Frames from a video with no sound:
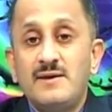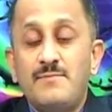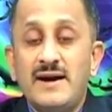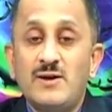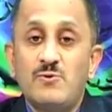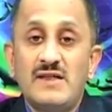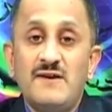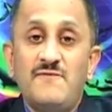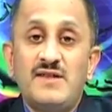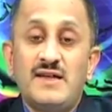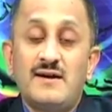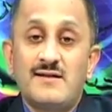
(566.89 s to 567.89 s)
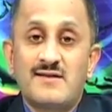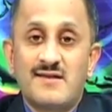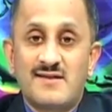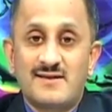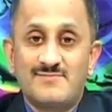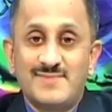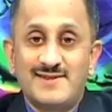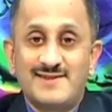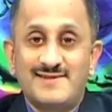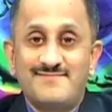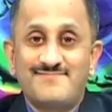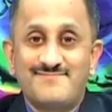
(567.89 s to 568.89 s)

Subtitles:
by using physical systems.